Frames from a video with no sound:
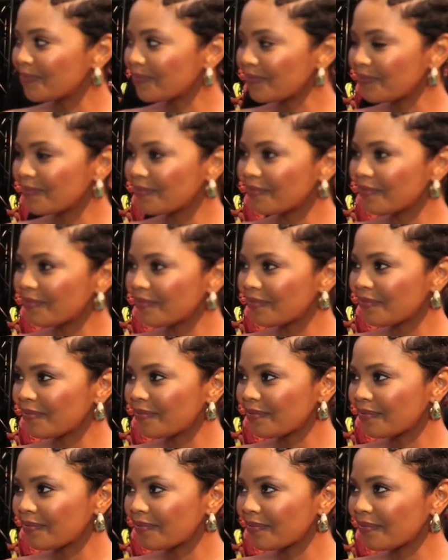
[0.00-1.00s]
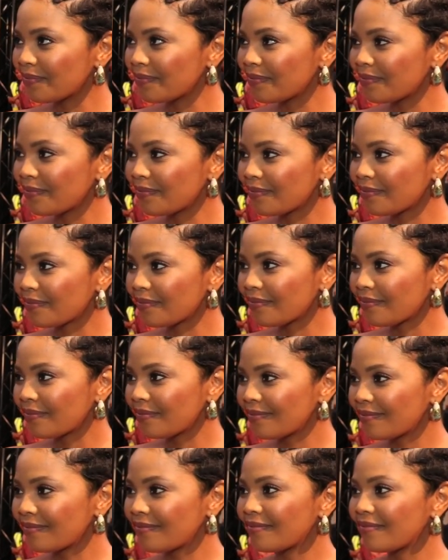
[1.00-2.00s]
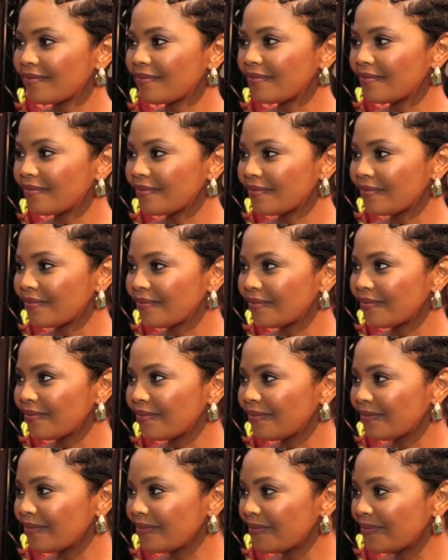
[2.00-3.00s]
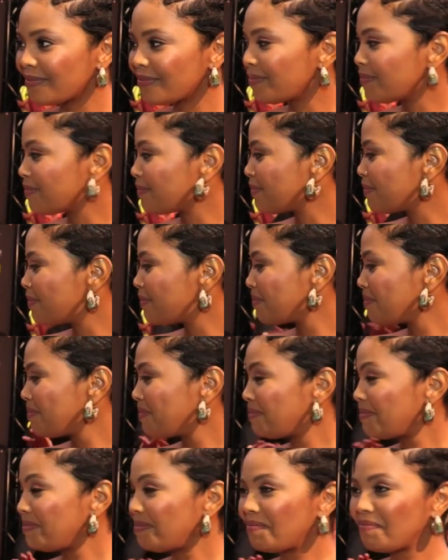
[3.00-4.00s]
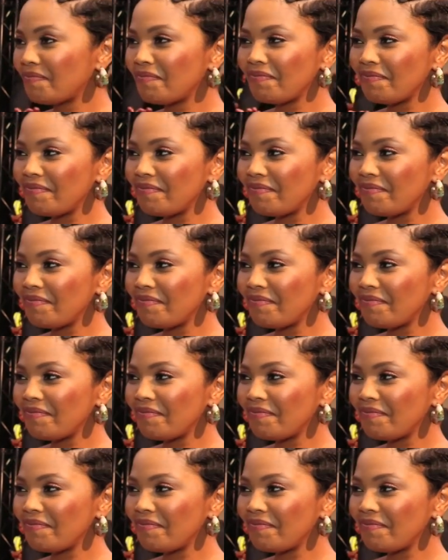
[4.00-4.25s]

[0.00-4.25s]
The person shown says nothing.